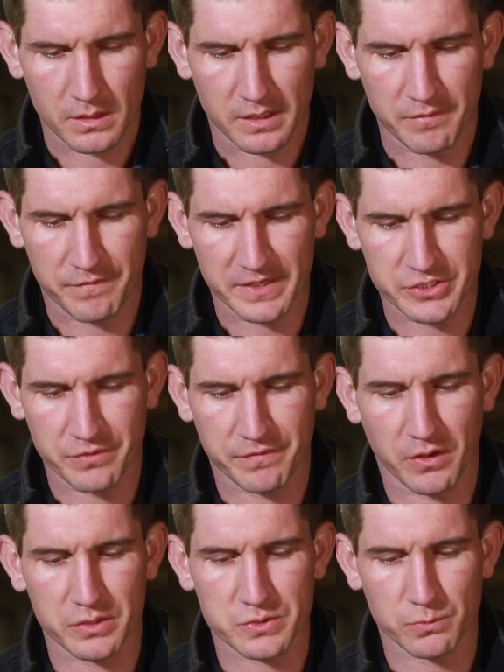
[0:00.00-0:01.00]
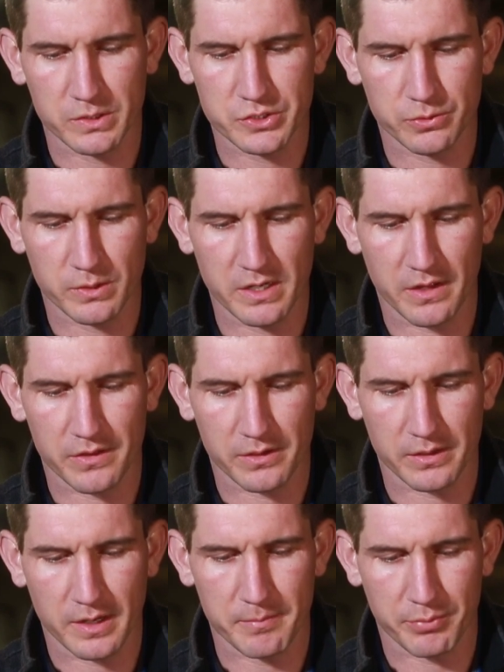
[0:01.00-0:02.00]
Confess your faults one to
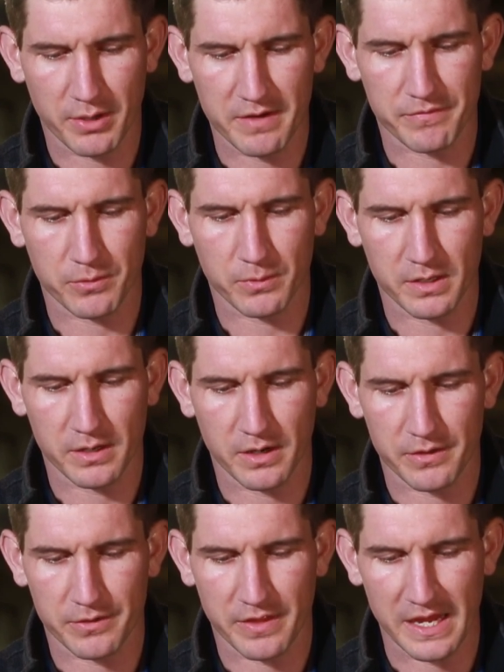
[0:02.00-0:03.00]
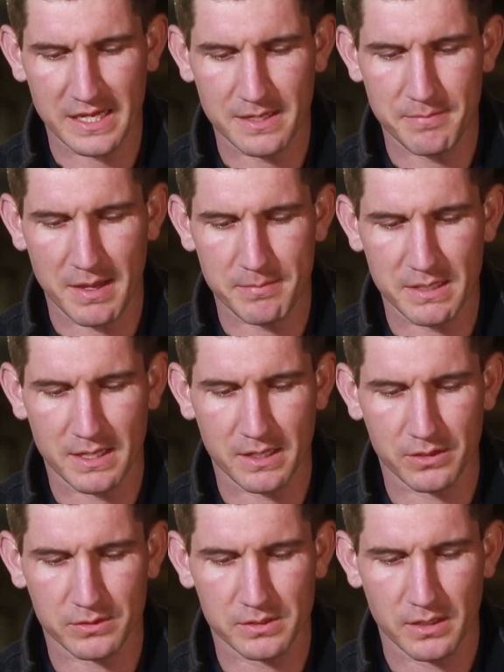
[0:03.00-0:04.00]
another, and pray for one another, that ye may be
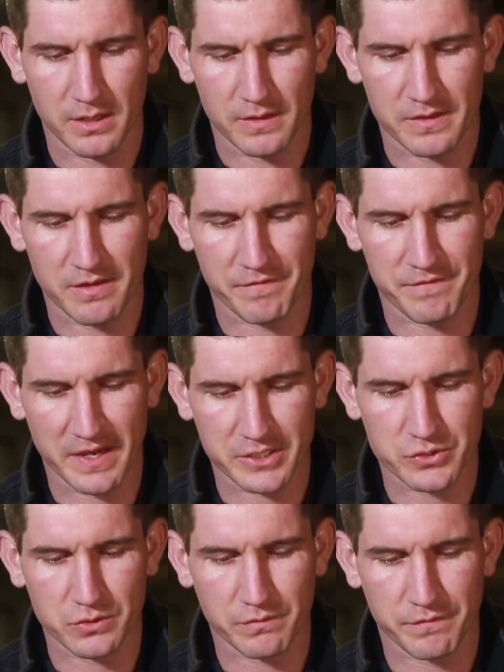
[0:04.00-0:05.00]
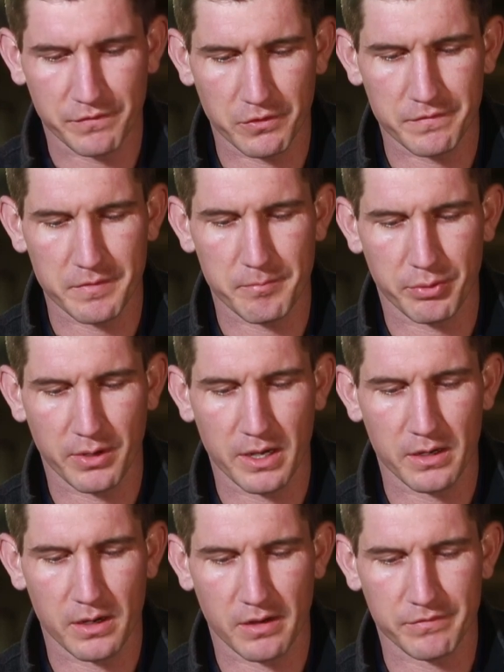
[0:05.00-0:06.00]
healed. The effectual, fervent
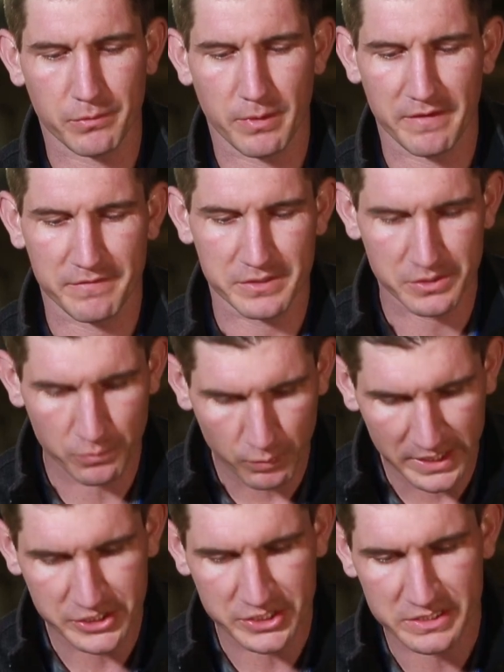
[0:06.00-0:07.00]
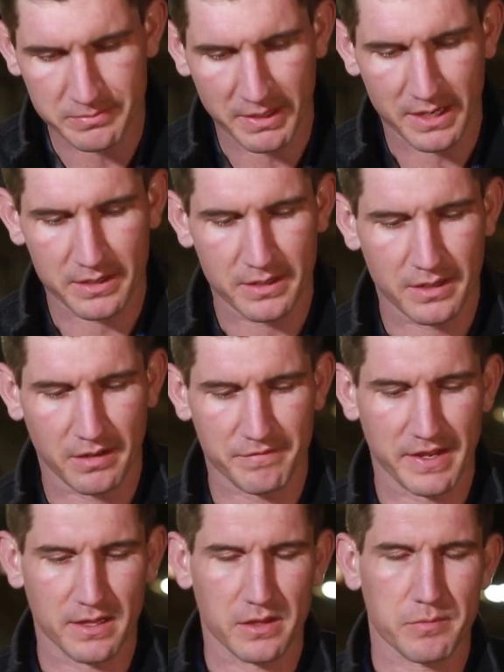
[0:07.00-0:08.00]
prayer of a righteous man
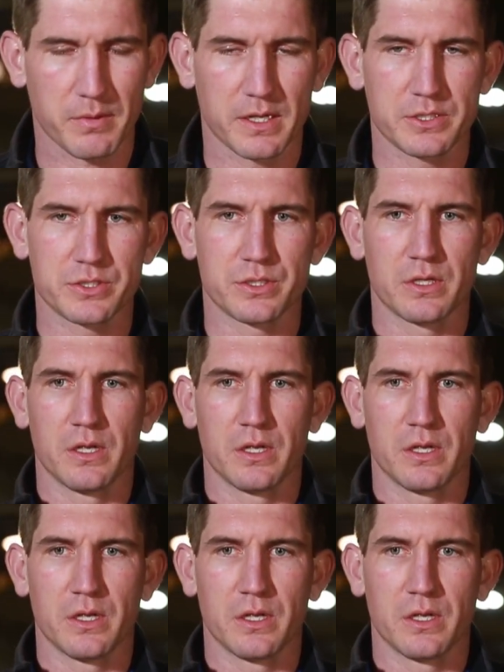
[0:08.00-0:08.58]
availeth much.